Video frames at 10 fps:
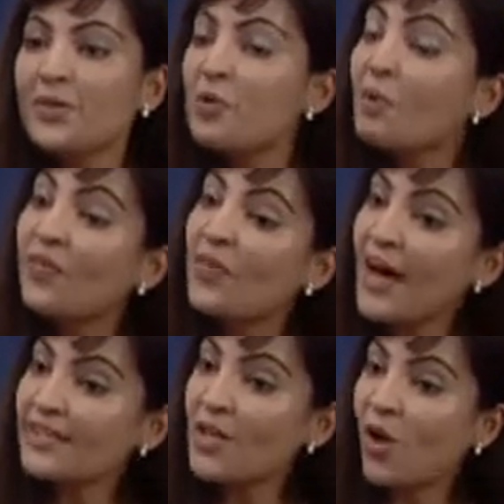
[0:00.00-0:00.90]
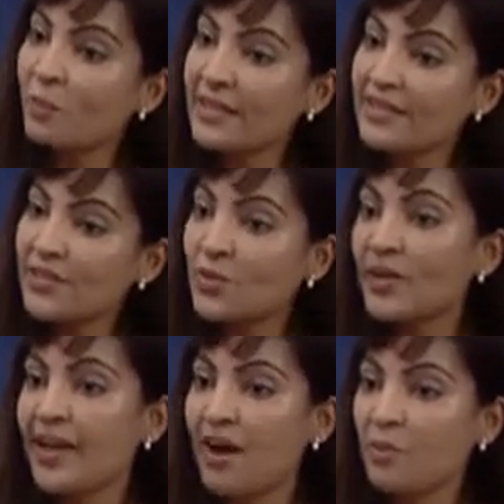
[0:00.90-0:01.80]
Well, that's all being
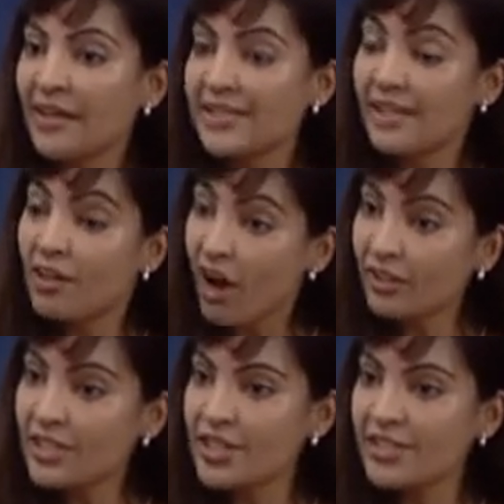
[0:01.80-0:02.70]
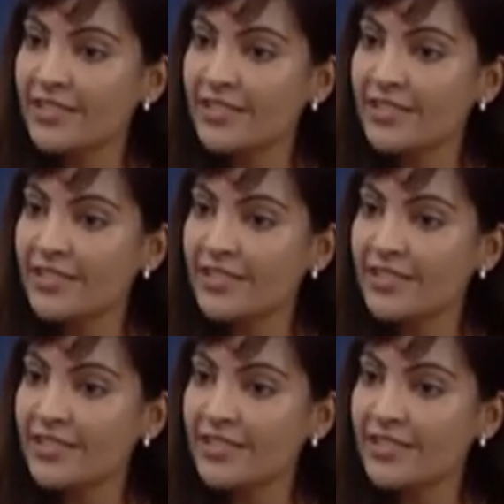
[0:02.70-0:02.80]
sorted out by technology.